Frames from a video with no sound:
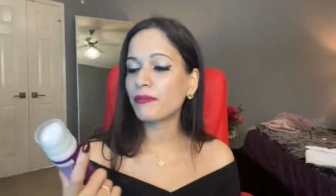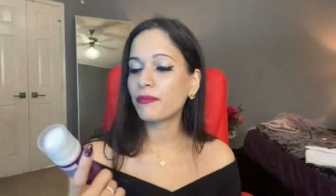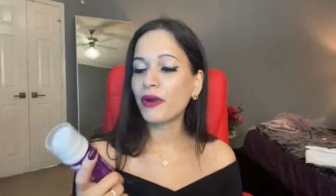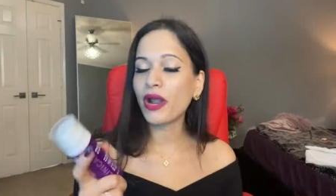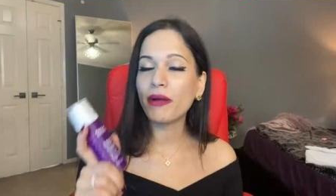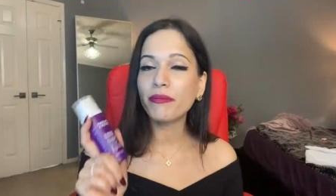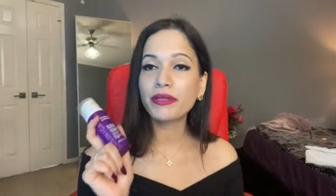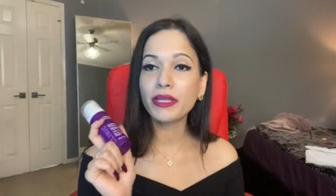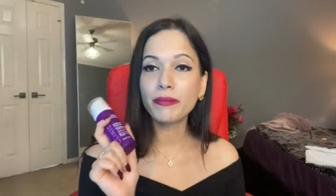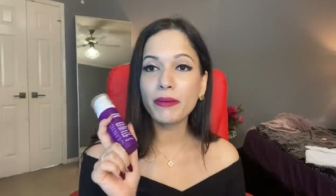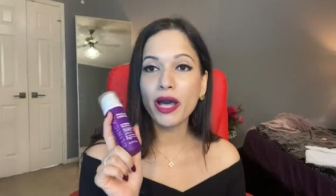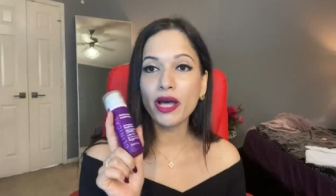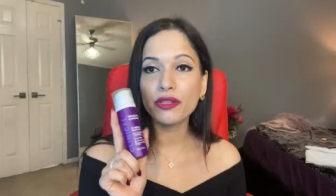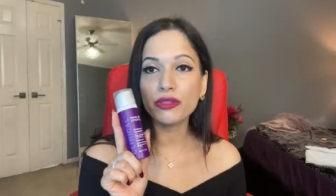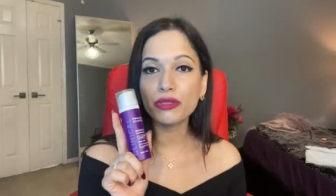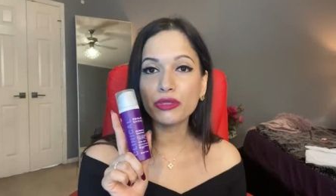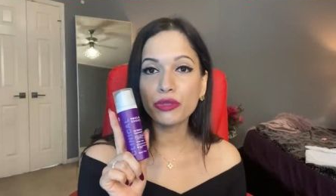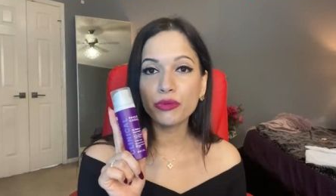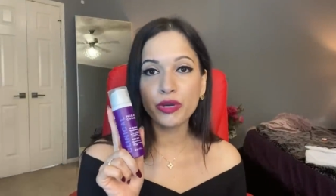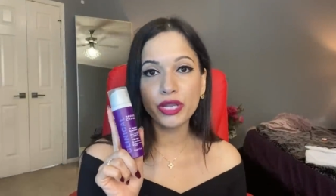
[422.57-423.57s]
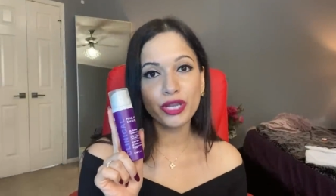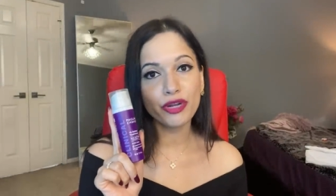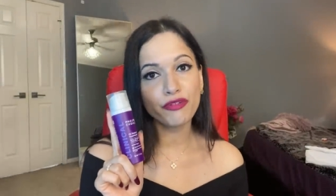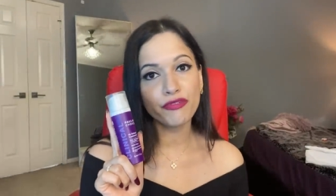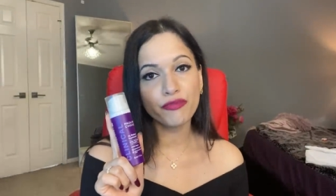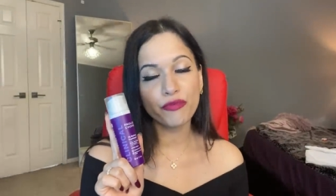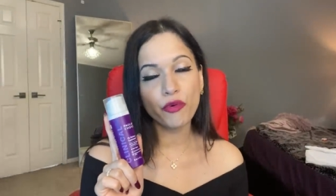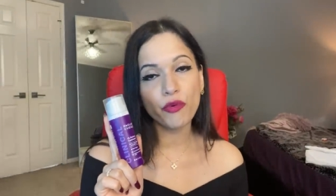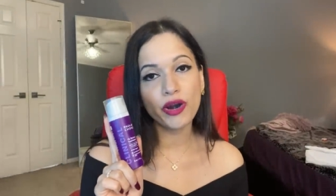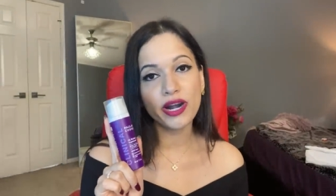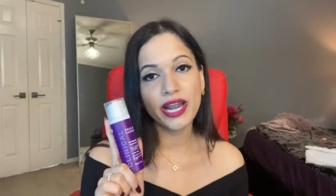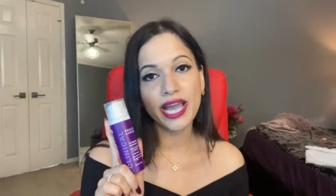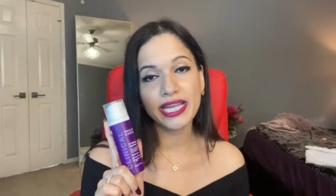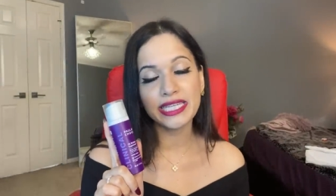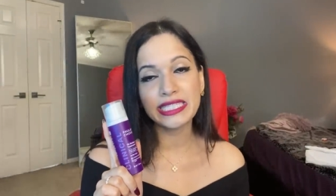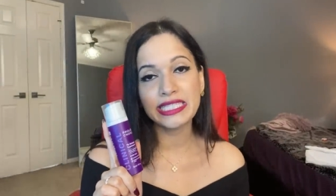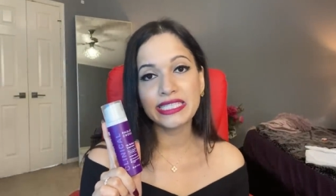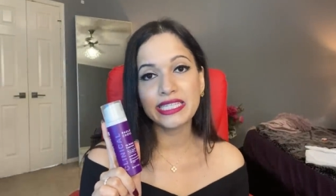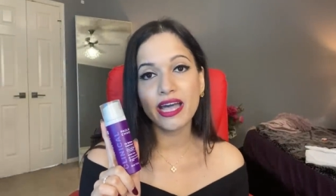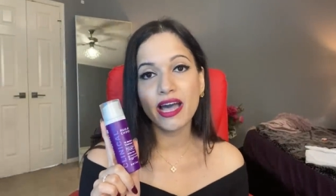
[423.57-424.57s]
probably about 3 or 4
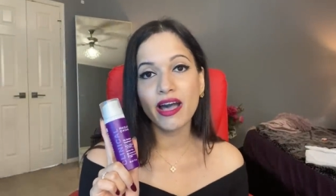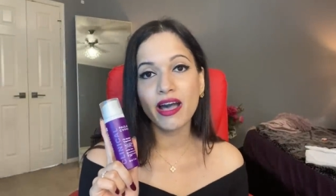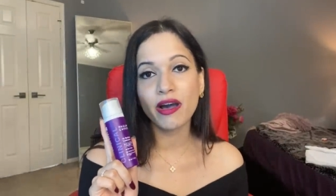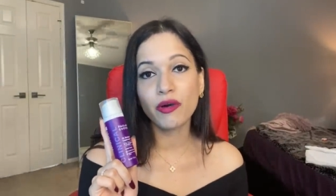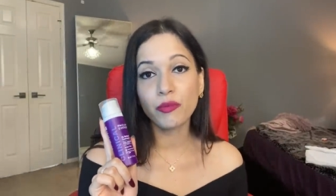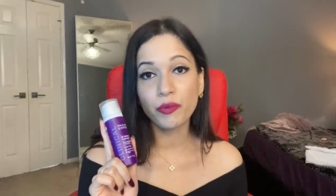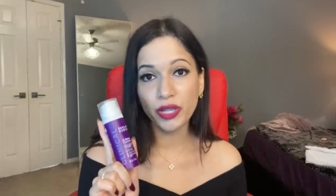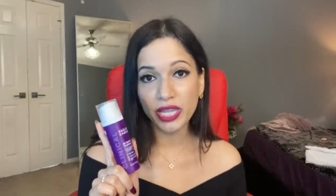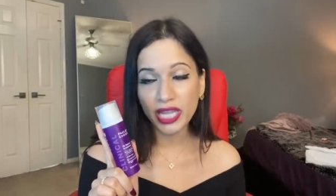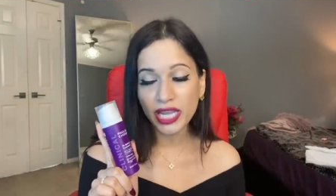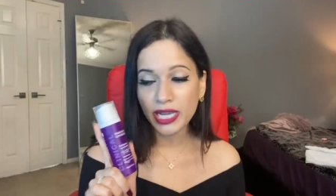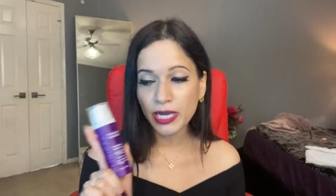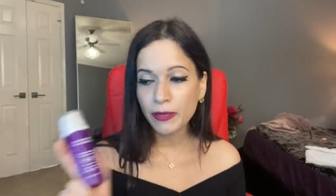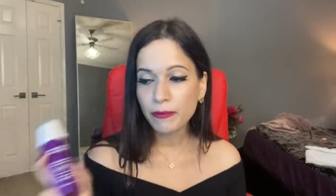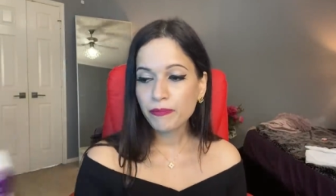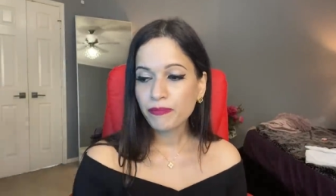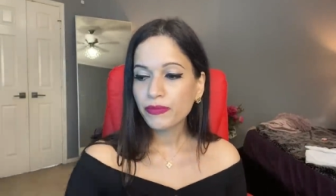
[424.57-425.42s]
nights a week.